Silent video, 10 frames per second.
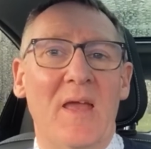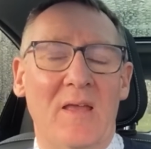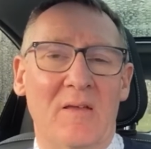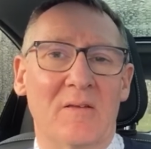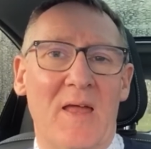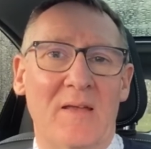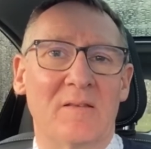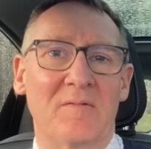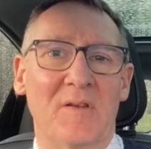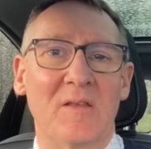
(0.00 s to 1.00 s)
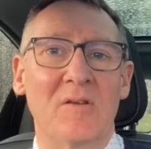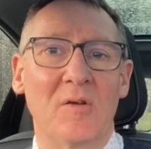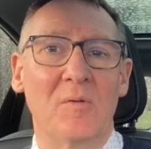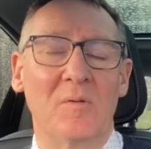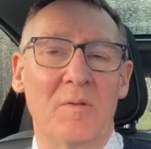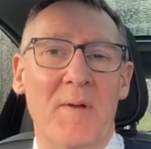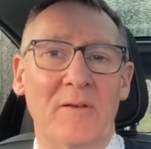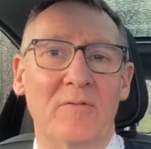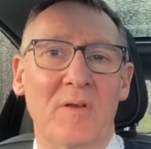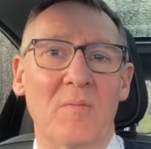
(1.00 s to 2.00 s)
it can actively cool the
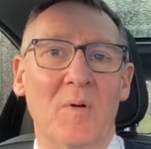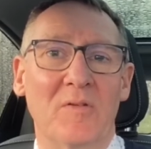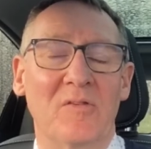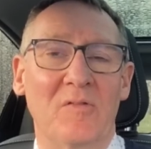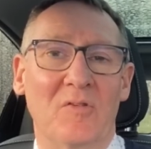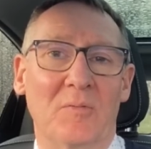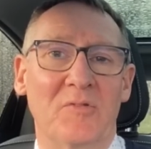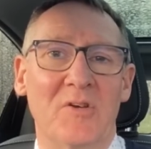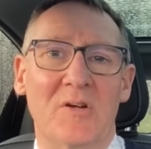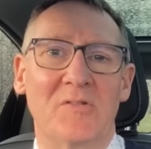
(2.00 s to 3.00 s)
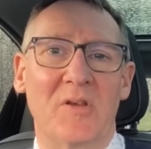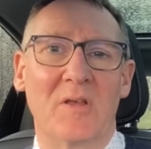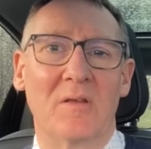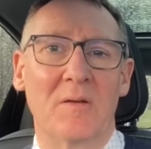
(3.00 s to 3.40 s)
battery once you stop charging